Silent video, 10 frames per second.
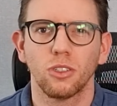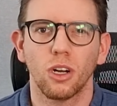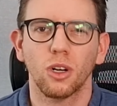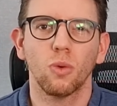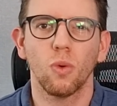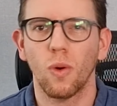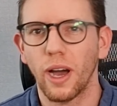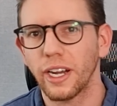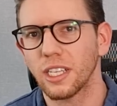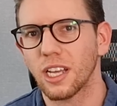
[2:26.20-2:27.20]
not
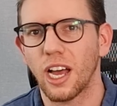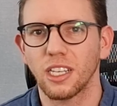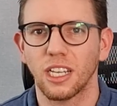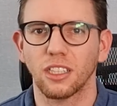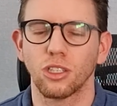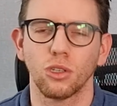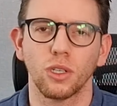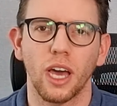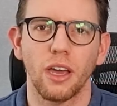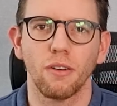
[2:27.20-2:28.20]
quite as high as like the
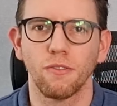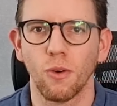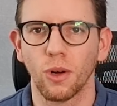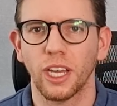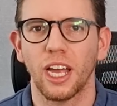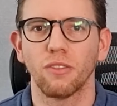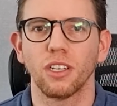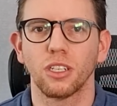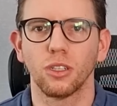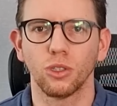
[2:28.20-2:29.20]
2K or 4K
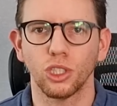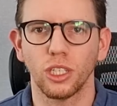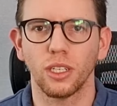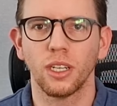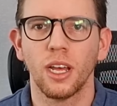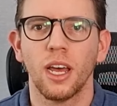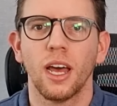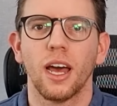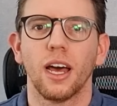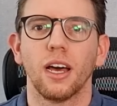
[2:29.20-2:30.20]
resolution.
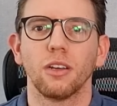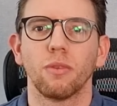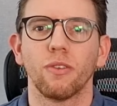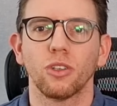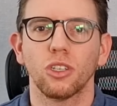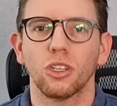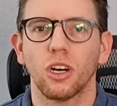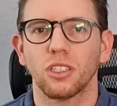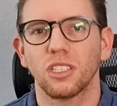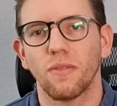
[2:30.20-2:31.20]
We've also
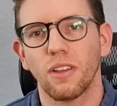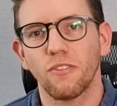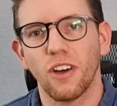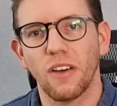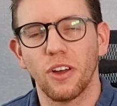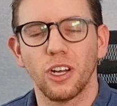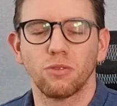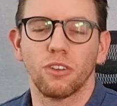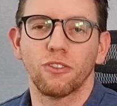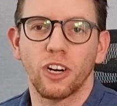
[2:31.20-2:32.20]
got 75Hz
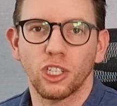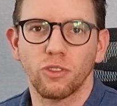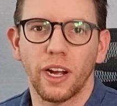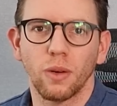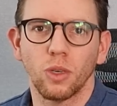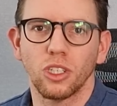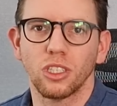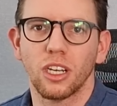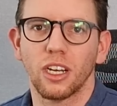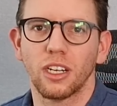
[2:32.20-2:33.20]
refresh rate, which is
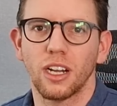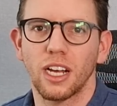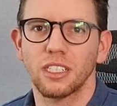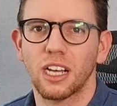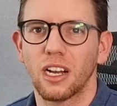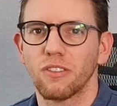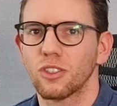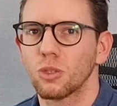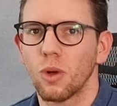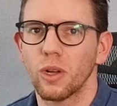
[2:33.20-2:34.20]
a nice kind of
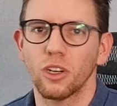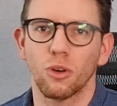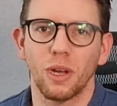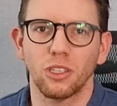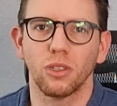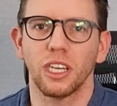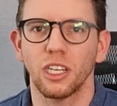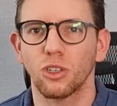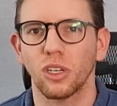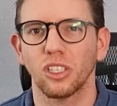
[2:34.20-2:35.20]
small incremental
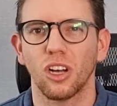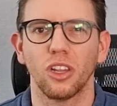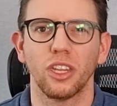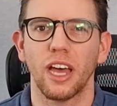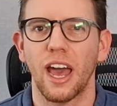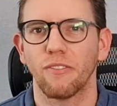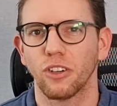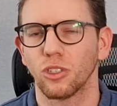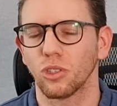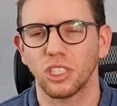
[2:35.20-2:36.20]
increase on the
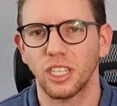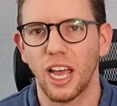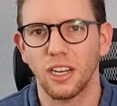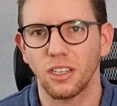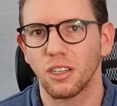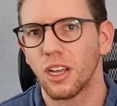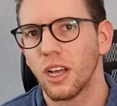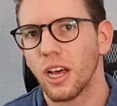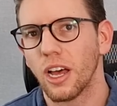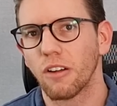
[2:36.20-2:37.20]
average or standard
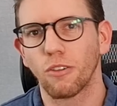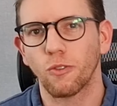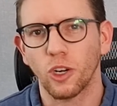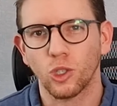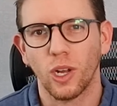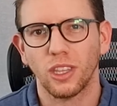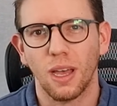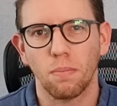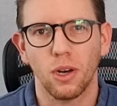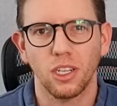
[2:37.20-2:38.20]
refresh rate
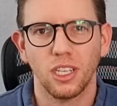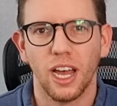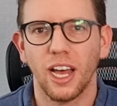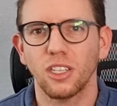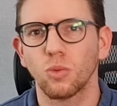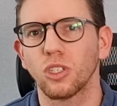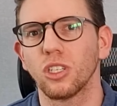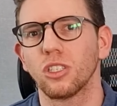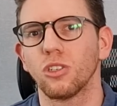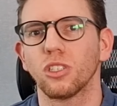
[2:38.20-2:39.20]
that monitor has, which
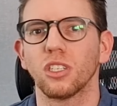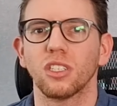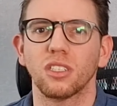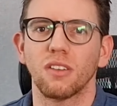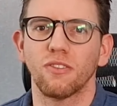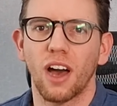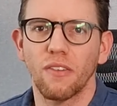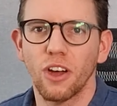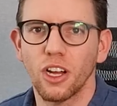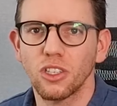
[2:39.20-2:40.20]
is usually
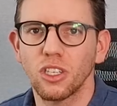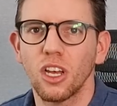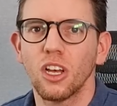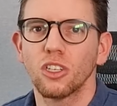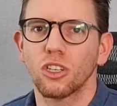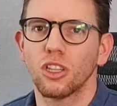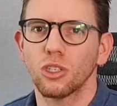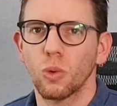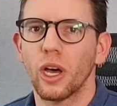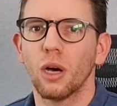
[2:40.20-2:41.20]
65Hz. So
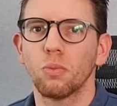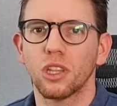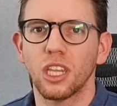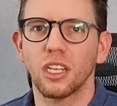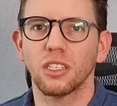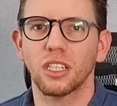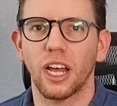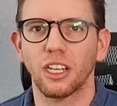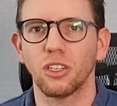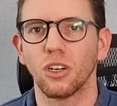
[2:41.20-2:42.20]
this will help with things
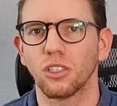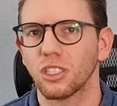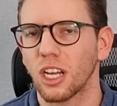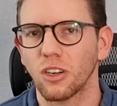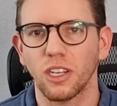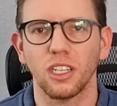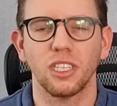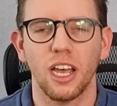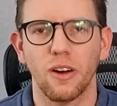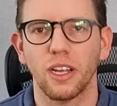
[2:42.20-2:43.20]
like, stuttering and
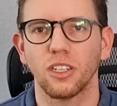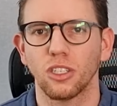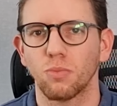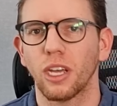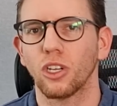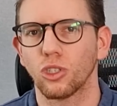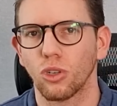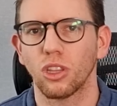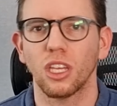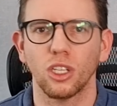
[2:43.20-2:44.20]
tearing and just making
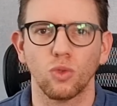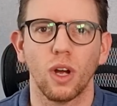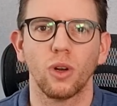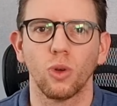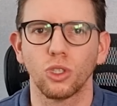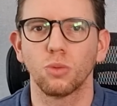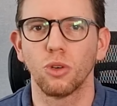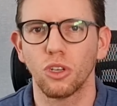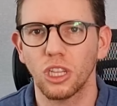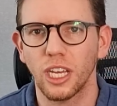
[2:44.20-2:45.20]
sure things run all
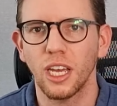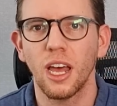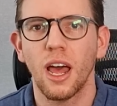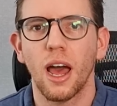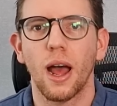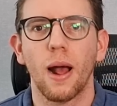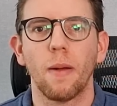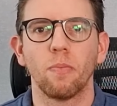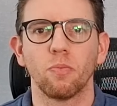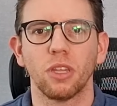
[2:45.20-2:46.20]
smoothly.
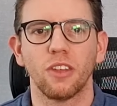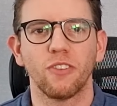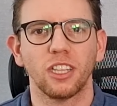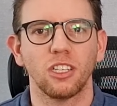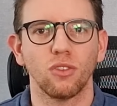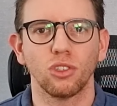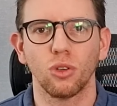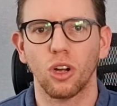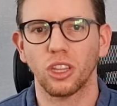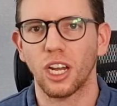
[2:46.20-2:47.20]
But the fact that you've
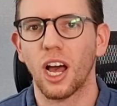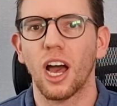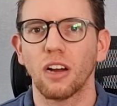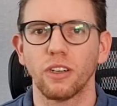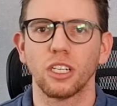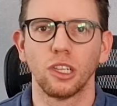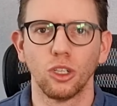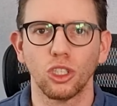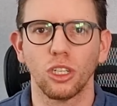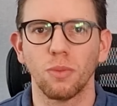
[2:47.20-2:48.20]
still got that high
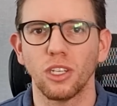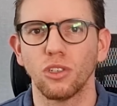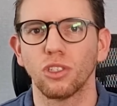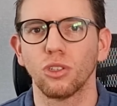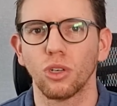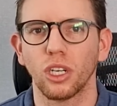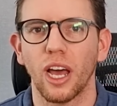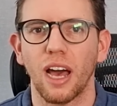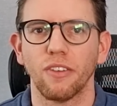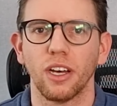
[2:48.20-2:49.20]
resolution means you're still going to
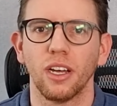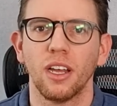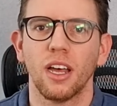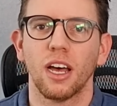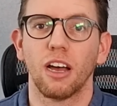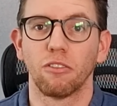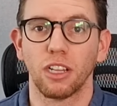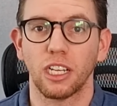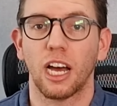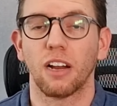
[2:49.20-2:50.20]
have a
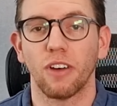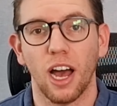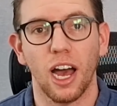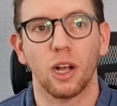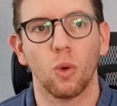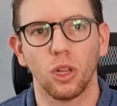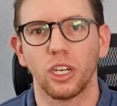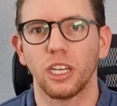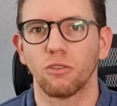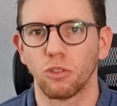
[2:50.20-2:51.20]
really kind of high
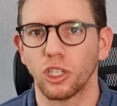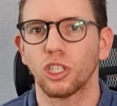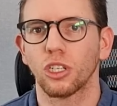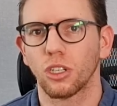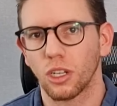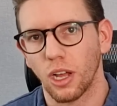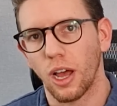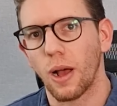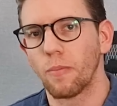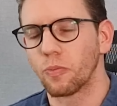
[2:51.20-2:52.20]
quality, rich
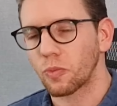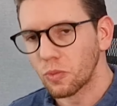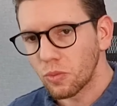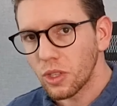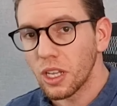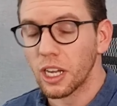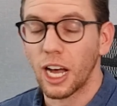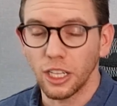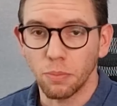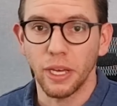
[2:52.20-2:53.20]

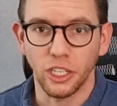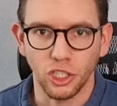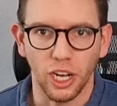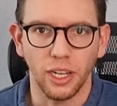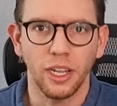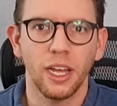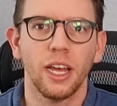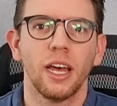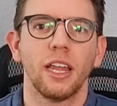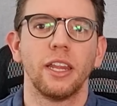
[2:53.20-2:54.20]
colored picture.
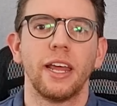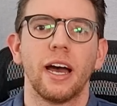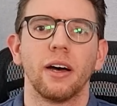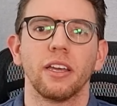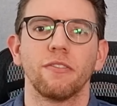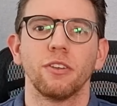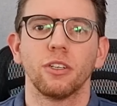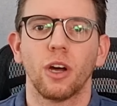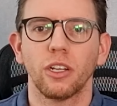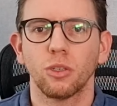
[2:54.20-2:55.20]
Now, if you're
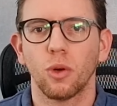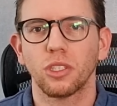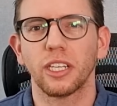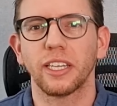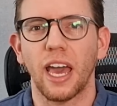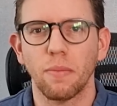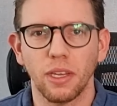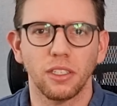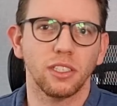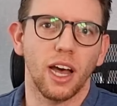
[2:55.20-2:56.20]
going towards the
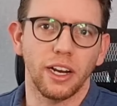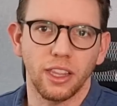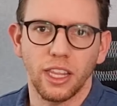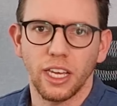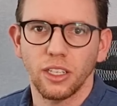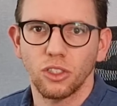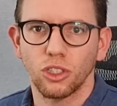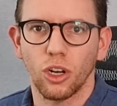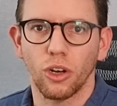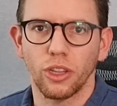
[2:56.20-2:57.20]
gaming side of things,
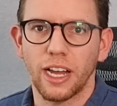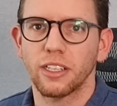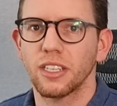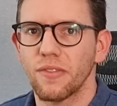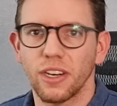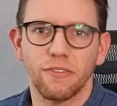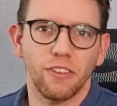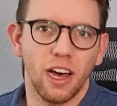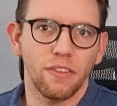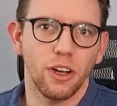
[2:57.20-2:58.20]
so that
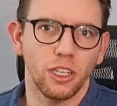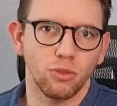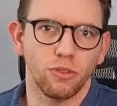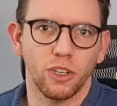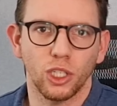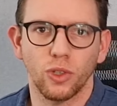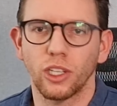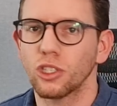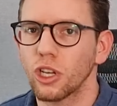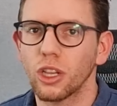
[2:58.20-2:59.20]
75Hz refresh rate
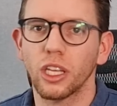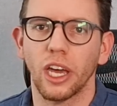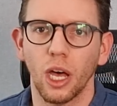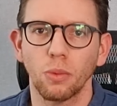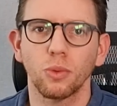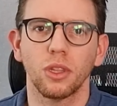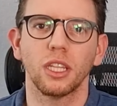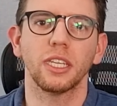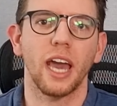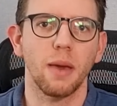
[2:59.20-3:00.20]
certainly helps with
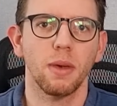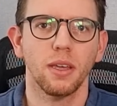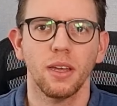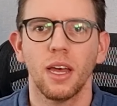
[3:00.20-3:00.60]
the gaming